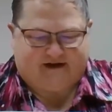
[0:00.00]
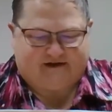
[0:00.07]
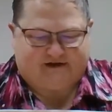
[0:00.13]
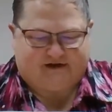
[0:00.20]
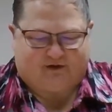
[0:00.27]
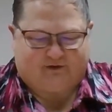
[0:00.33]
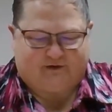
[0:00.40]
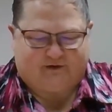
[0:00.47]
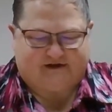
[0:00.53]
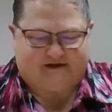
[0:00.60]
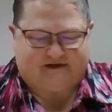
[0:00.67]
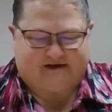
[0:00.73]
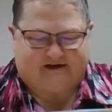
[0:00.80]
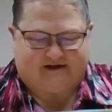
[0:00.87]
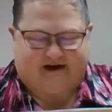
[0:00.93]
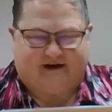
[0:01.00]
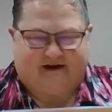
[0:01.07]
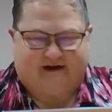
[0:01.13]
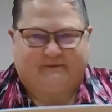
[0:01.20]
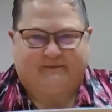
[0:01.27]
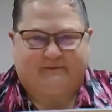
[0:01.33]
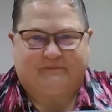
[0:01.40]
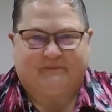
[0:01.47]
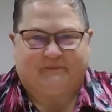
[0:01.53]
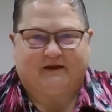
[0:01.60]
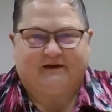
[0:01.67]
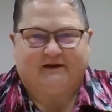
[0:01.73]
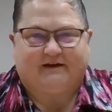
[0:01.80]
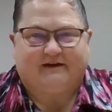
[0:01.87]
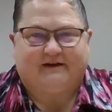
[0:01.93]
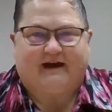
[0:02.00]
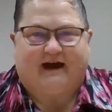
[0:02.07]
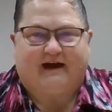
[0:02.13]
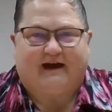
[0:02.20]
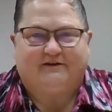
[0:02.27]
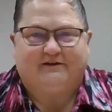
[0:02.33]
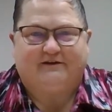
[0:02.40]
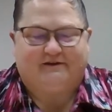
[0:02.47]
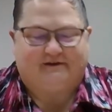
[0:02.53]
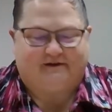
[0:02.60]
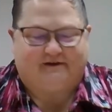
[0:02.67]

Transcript: It's always, God,